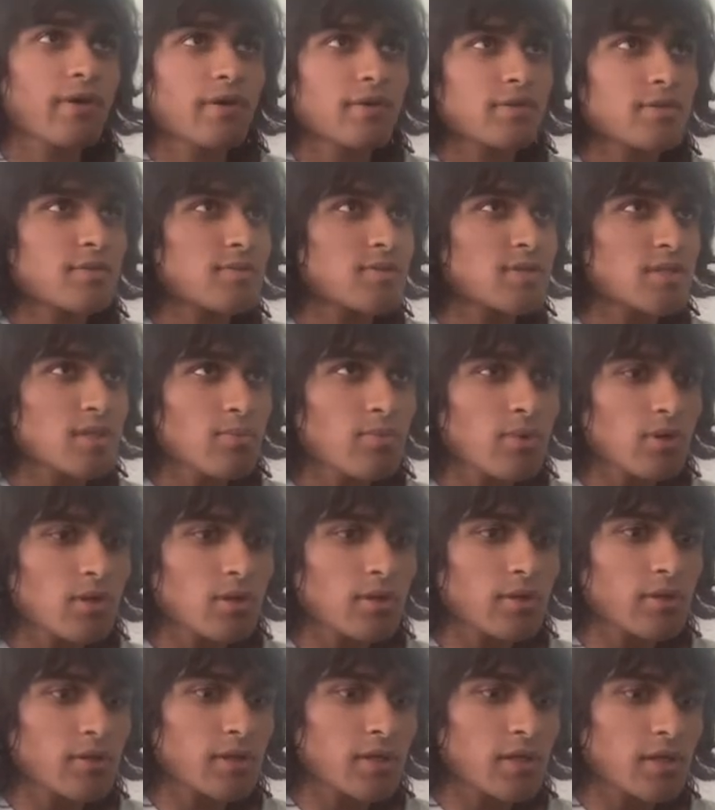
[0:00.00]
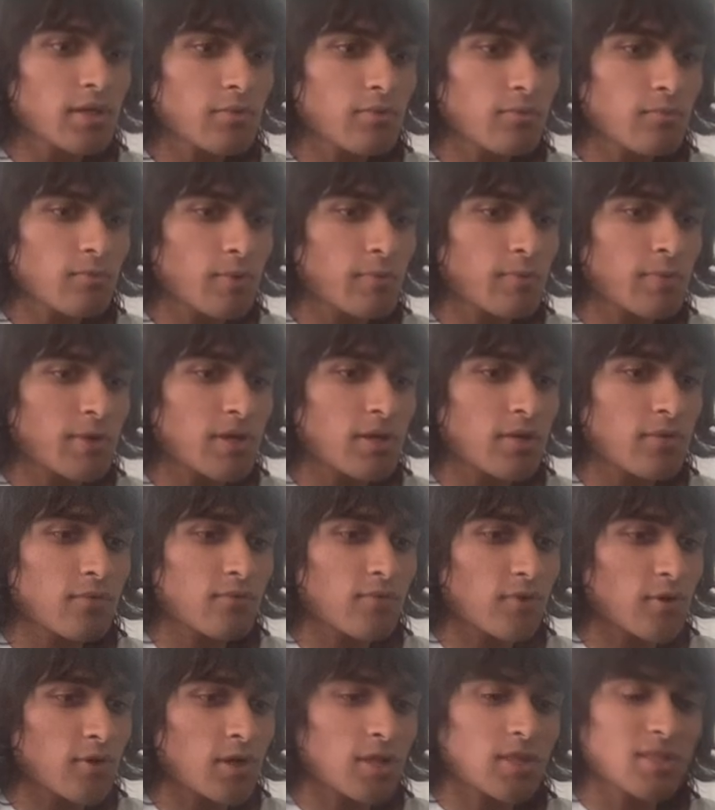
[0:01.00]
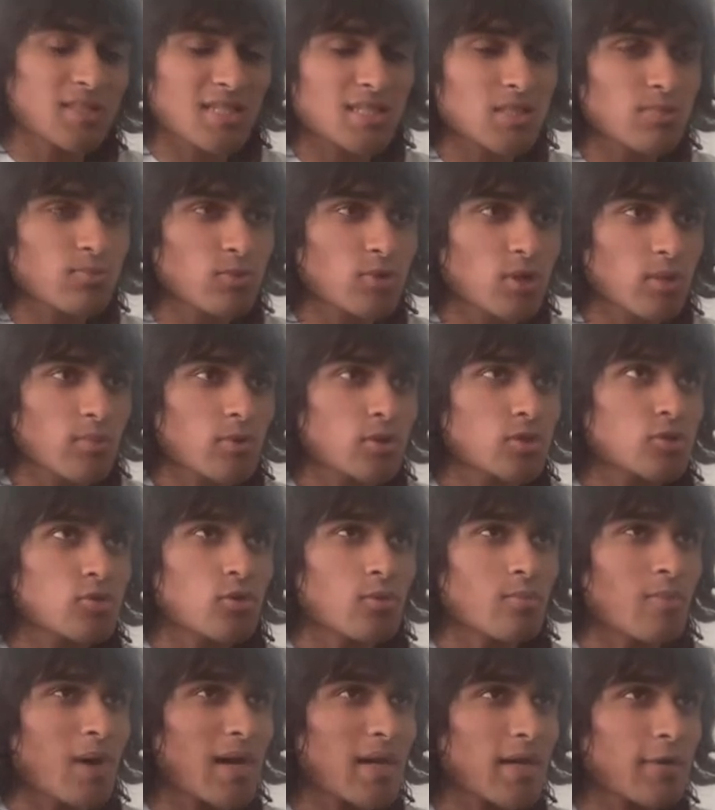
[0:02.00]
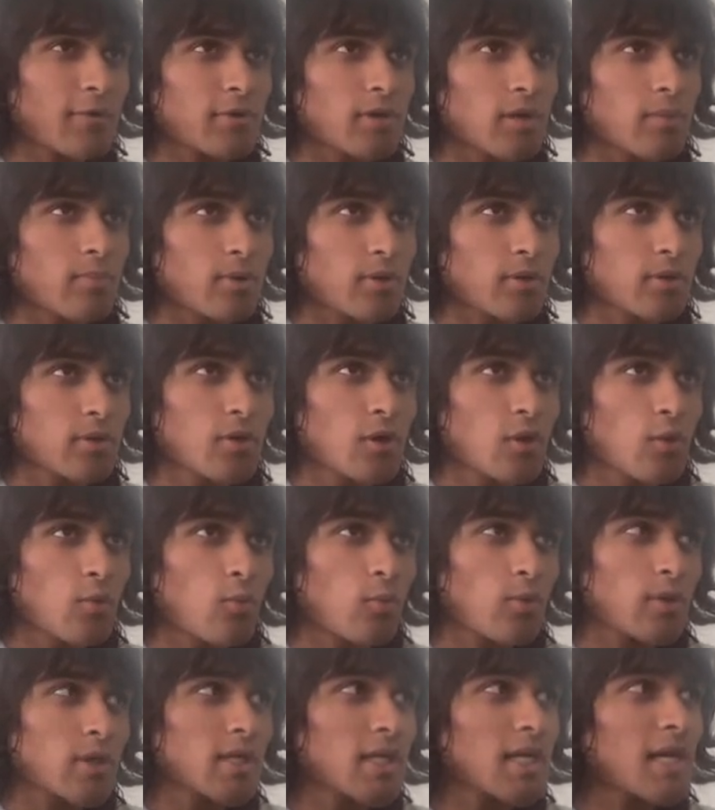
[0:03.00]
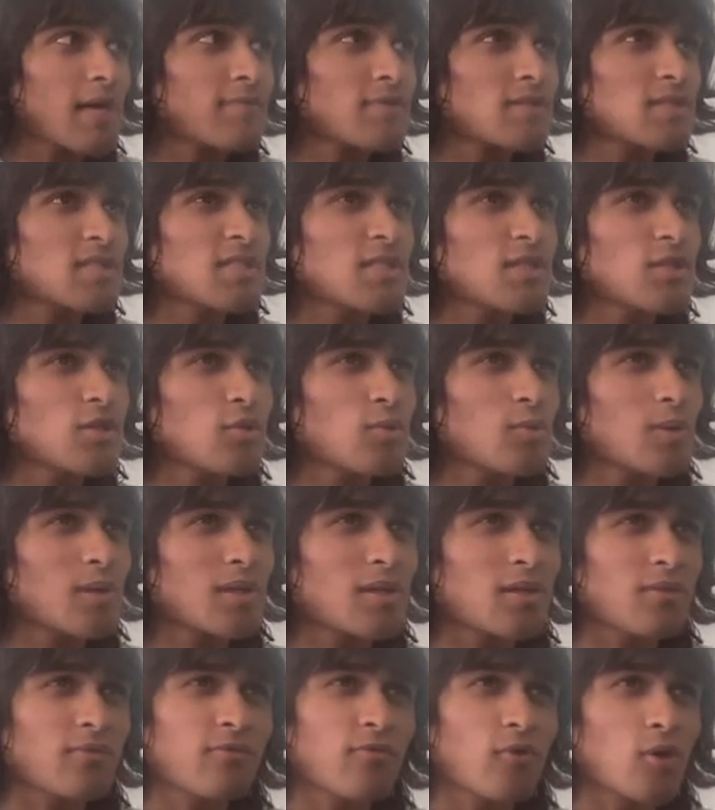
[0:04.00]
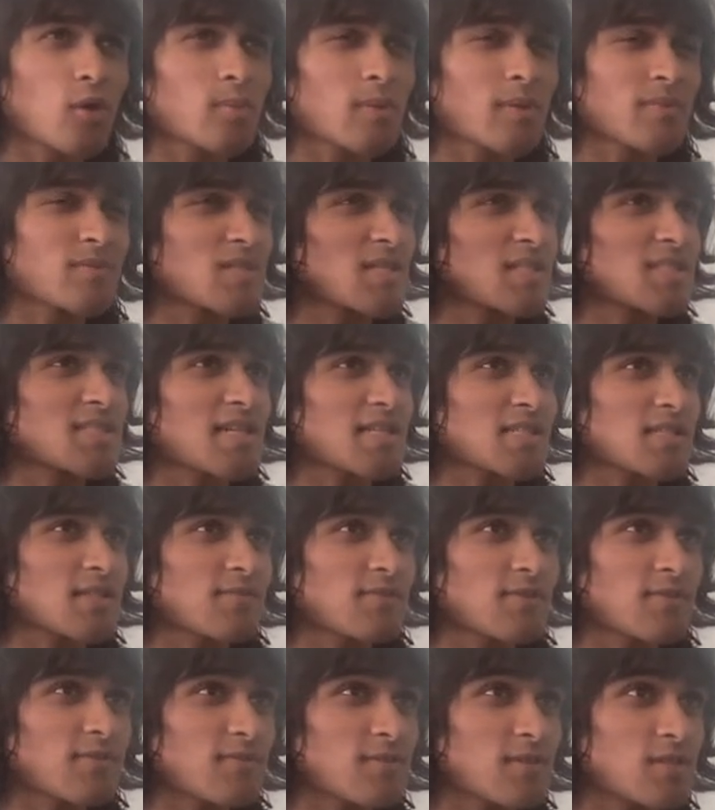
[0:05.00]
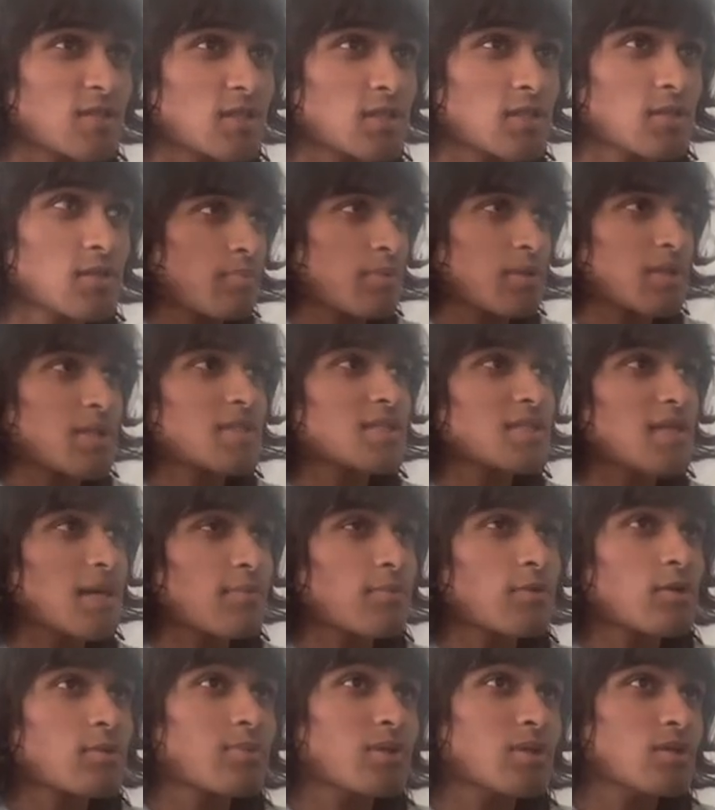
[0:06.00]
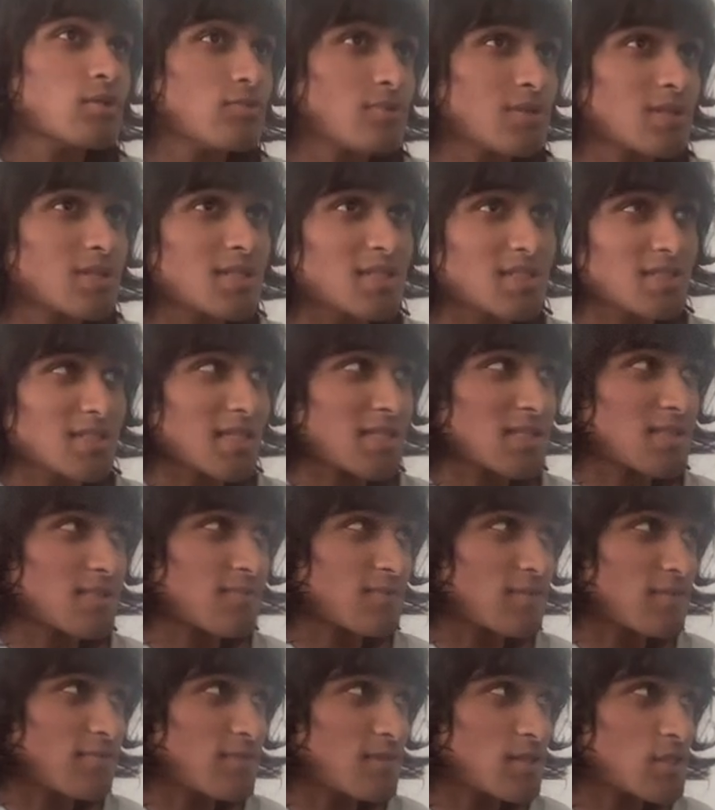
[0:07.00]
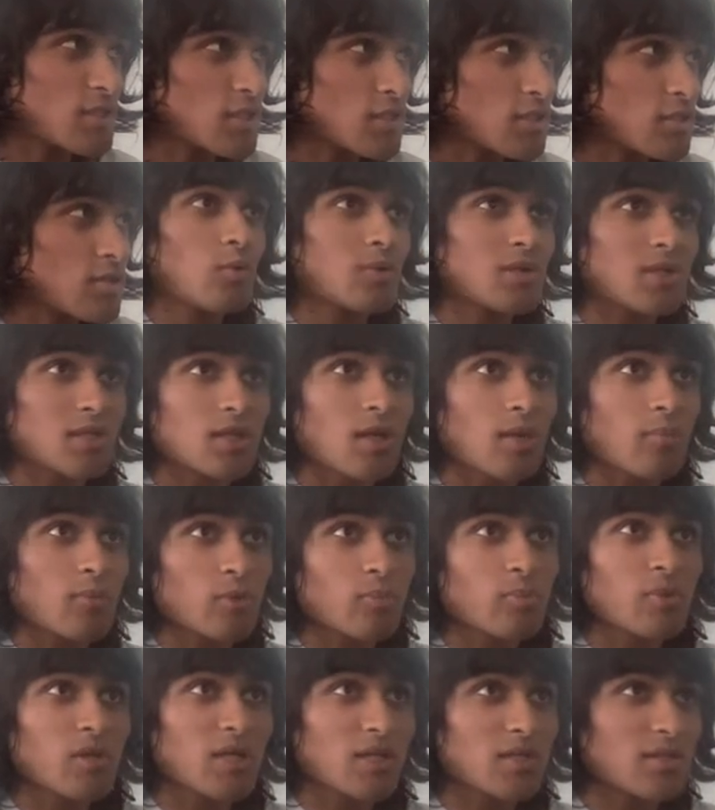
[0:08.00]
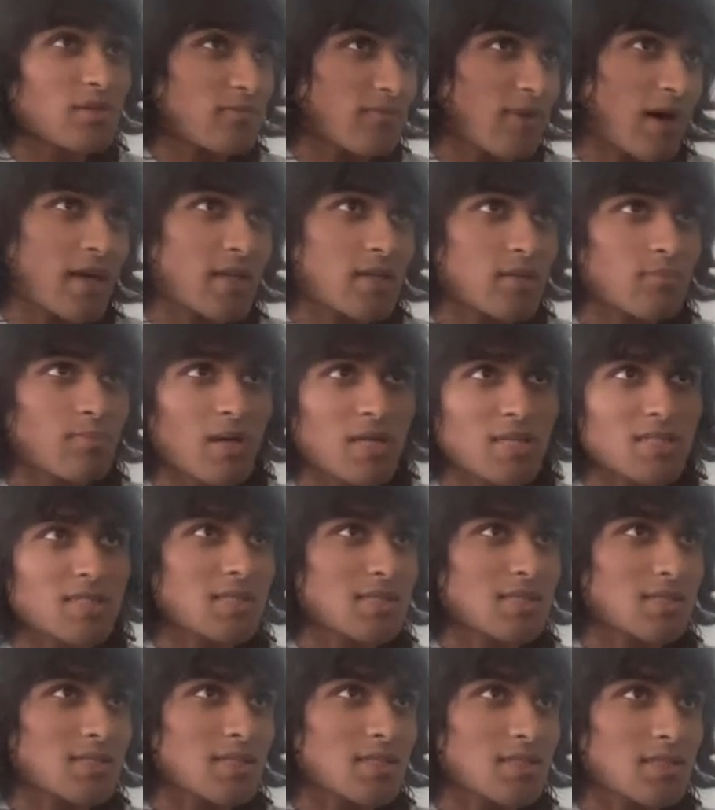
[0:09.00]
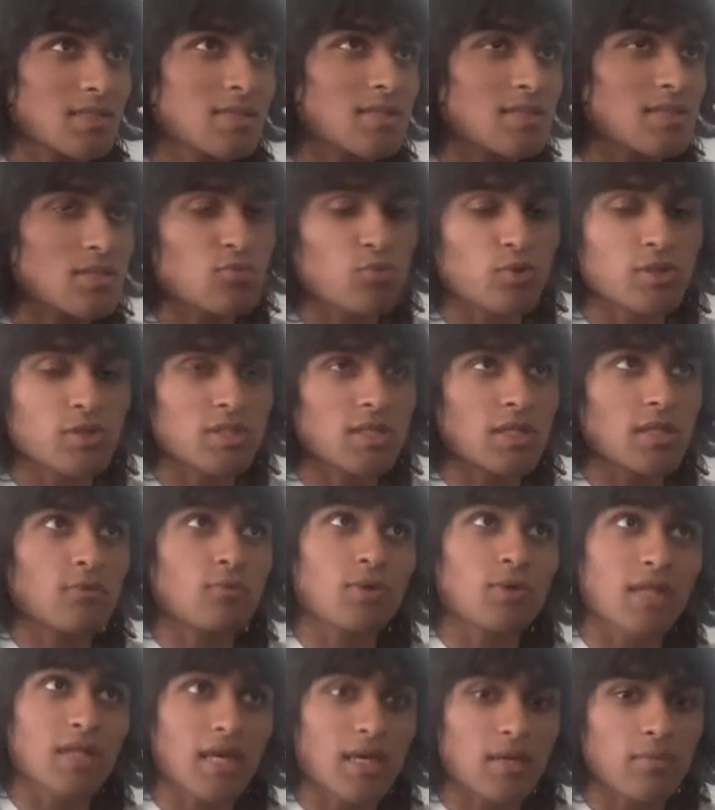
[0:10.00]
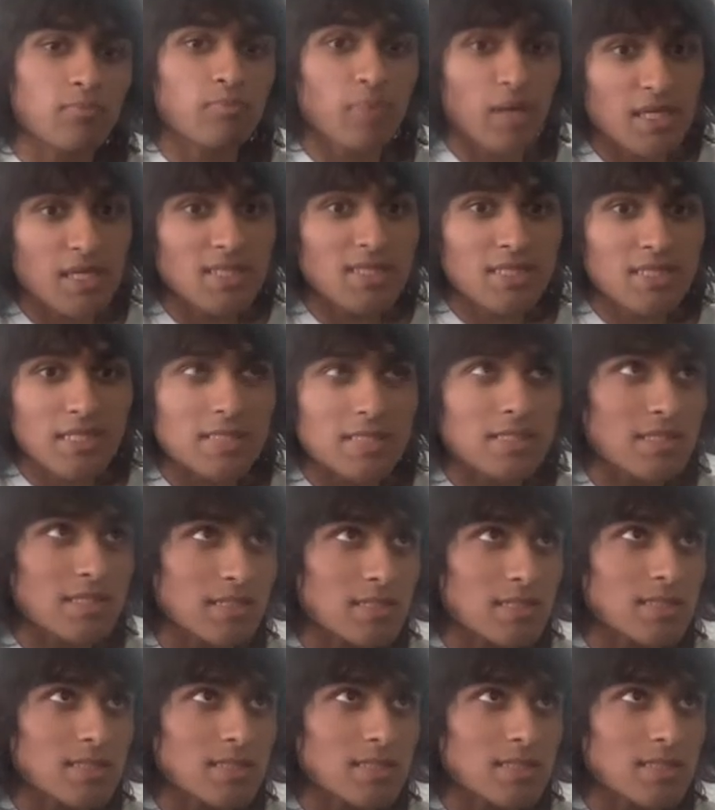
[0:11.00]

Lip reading: So similarly, when we convert a decimal number to a binary number, we're going to have to deal with a form of successive division, but this time we're going to be doing successive division with the number being divided by 16, since we're dealing with a base 16